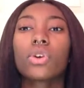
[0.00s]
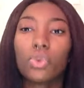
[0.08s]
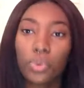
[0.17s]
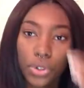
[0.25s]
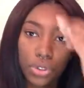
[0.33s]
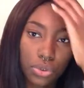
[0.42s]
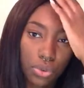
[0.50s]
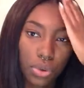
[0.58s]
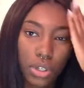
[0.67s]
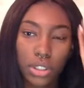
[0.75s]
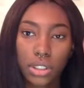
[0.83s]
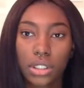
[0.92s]
When you
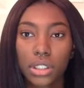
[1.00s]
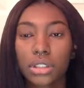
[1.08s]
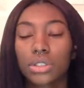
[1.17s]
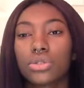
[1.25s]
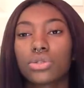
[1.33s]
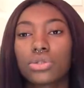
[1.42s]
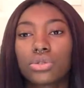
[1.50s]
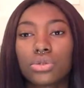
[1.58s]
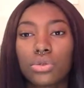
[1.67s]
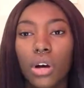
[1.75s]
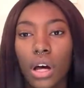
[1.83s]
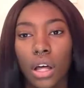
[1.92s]
want this
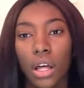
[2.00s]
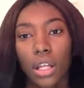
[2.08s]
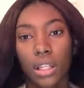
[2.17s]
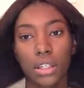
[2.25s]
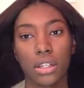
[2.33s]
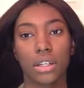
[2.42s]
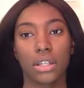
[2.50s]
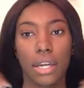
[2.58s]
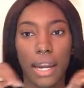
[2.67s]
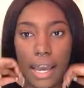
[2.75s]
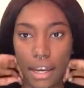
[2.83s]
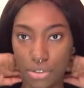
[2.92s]
to look
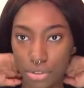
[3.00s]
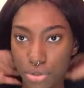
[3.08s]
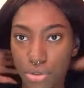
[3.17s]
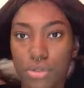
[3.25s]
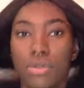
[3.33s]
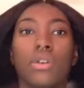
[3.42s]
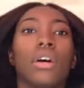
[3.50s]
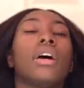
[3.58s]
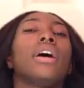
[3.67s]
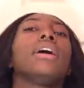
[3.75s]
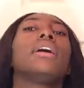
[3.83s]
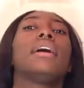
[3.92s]
natural,
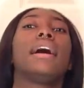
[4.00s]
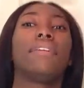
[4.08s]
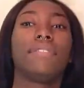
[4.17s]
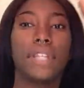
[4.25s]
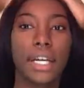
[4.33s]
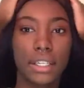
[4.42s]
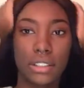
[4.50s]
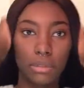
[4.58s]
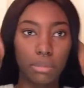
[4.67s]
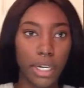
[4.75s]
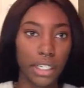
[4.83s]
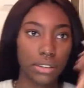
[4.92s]
I feel like it's
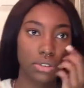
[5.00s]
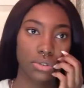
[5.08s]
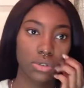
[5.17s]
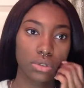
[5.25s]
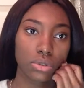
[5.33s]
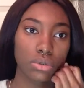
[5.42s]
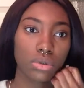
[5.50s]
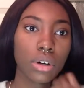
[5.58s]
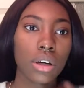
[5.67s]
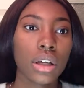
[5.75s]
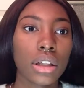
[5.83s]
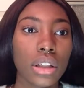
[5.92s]
best to
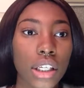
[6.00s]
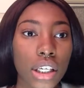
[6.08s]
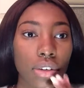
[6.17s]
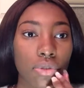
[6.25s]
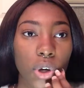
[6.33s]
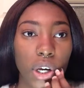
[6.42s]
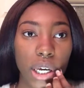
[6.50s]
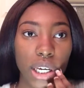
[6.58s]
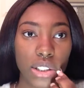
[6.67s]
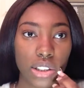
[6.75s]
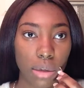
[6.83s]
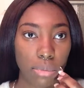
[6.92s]
leave your
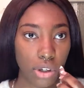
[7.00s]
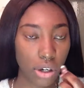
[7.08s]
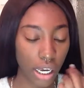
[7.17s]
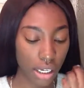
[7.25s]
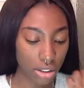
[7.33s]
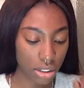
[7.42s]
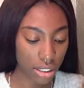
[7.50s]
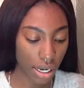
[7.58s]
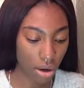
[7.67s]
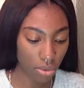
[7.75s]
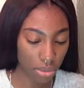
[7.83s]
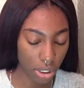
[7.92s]
edge, some of your edges
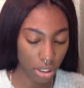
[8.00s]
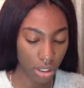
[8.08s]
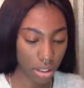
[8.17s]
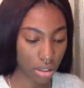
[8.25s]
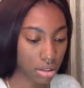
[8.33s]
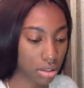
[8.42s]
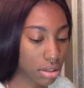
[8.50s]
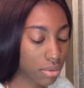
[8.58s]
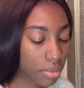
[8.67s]
out, because